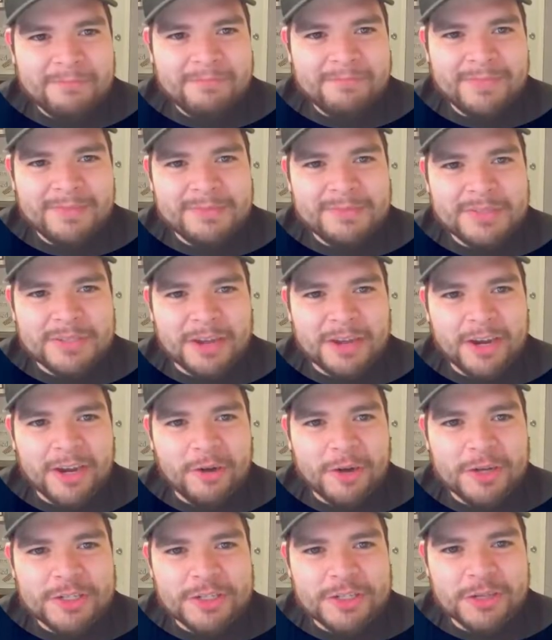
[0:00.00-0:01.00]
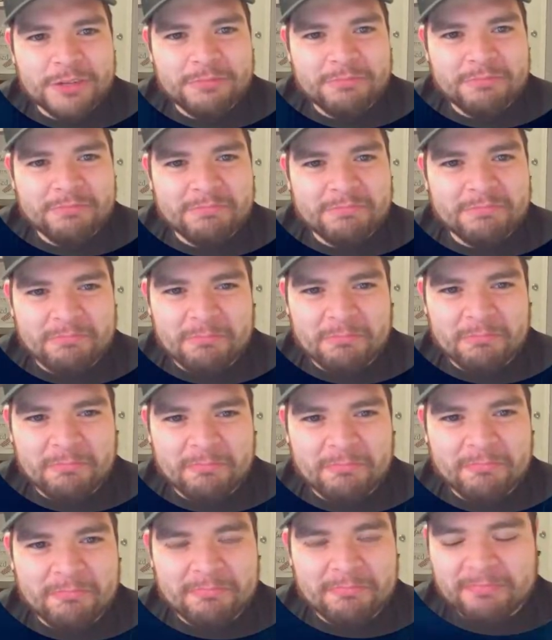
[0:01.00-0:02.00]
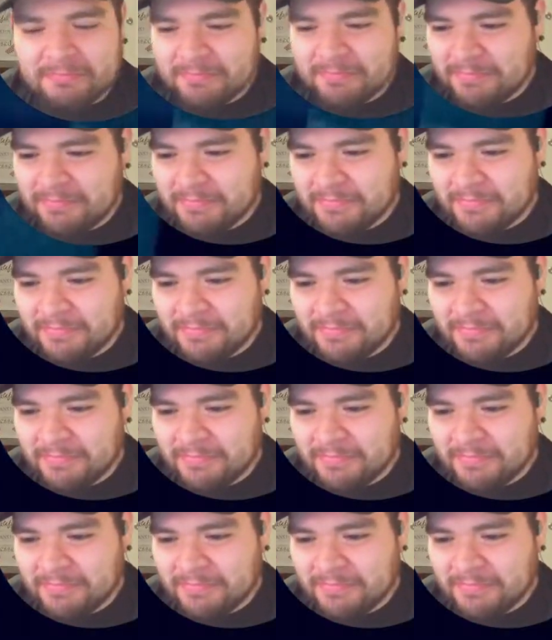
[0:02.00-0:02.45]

I'm sorry, better question. Who's picking up the relic?